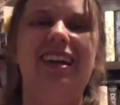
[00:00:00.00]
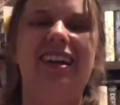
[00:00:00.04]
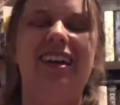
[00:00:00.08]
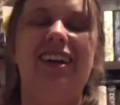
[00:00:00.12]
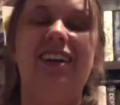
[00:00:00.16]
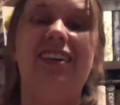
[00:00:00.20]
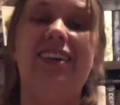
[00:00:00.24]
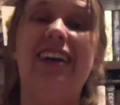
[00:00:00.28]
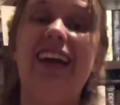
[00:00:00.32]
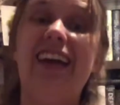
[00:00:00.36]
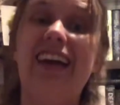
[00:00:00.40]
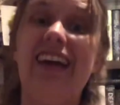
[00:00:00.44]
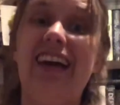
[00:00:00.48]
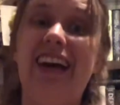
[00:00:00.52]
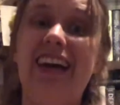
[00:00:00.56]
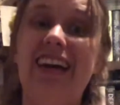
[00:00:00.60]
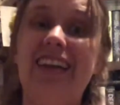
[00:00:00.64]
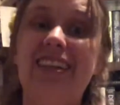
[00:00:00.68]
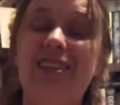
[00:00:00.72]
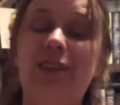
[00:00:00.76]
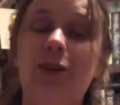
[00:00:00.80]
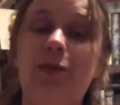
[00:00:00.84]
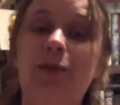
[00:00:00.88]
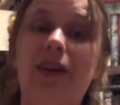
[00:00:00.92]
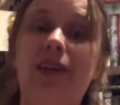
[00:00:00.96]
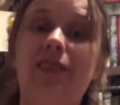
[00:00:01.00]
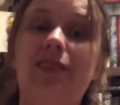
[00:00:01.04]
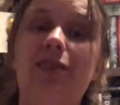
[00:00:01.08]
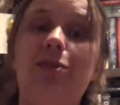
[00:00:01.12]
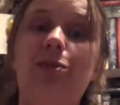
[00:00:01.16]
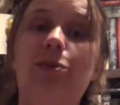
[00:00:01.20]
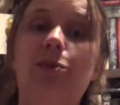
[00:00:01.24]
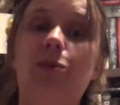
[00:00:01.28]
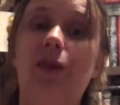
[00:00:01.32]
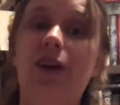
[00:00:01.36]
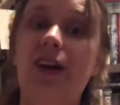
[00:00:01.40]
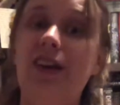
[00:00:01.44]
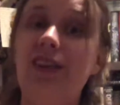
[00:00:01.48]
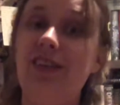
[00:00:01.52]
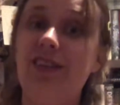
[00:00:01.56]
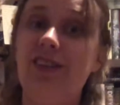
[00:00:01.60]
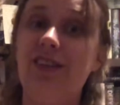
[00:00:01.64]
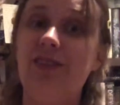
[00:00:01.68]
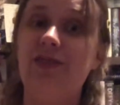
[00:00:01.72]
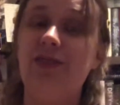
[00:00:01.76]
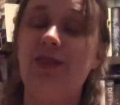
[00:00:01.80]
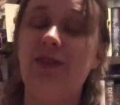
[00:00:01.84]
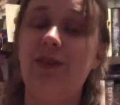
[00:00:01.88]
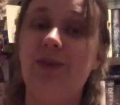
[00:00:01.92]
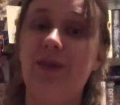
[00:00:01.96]
Okay guys, I hope you have a
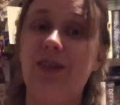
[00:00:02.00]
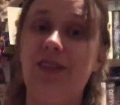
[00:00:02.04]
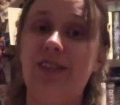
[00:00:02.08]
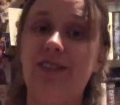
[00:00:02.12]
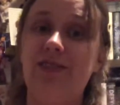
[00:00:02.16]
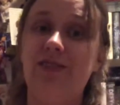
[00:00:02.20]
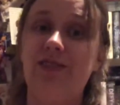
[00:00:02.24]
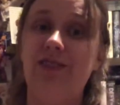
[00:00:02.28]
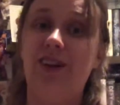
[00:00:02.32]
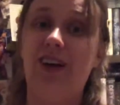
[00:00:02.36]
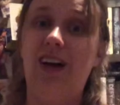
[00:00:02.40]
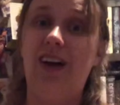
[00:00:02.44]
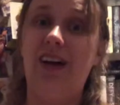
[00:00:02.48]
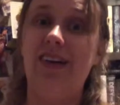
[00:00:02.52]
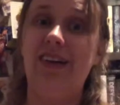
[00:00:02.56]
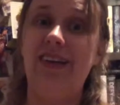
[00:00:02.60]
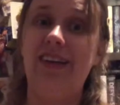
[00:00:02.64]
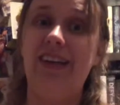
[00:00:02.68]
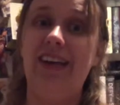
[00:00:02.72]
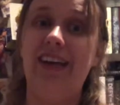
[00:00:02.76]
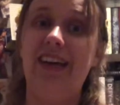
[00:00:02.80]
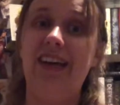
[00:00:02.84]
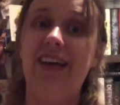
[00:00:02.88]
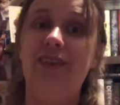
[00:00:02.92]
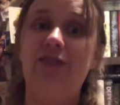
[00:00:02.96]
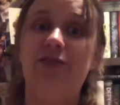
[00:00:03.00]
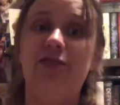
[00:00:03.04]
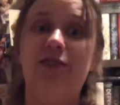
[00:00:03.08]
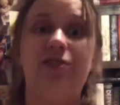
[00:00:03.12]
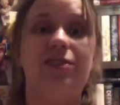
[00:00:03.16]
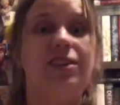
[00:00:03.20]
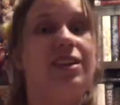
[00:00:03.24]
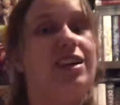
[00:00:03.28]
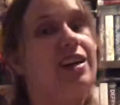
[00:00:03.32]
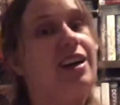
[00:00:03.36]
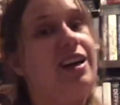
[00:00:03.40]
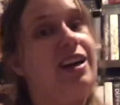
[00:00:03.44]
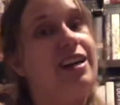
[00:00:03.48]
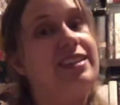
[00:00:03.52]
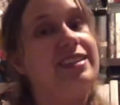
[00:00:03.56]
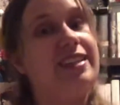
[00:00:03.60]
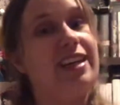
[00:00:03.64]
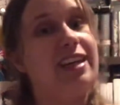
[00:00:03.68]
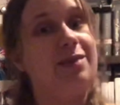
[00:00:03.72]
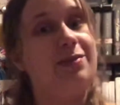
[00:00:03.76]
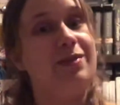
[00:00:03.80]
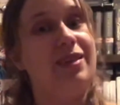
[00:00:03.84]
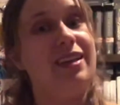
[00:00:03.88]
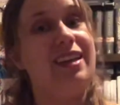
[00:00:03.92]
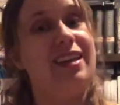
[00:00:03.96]
wonderful, wonderful holiday. Feel free to
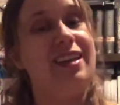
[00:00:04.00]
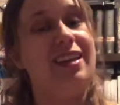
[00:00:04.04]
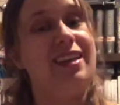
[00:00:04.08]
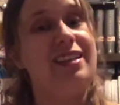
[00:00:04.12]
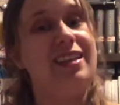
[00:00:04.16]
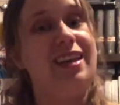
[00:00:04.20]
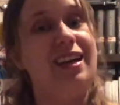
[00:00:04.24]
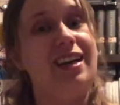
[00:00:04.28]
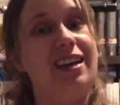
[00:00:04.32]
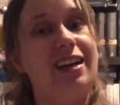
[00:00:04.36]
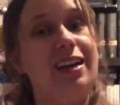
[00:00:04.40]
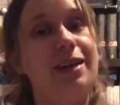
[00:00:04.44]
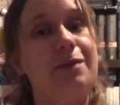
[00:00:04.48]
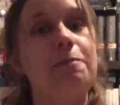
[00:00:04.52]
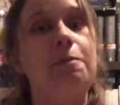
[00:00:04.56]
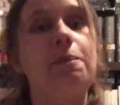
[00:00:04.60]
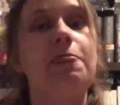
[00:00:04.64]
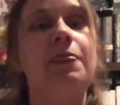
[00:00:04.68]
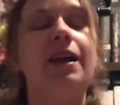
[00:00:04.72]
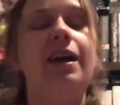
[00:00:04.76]
contact me anytime.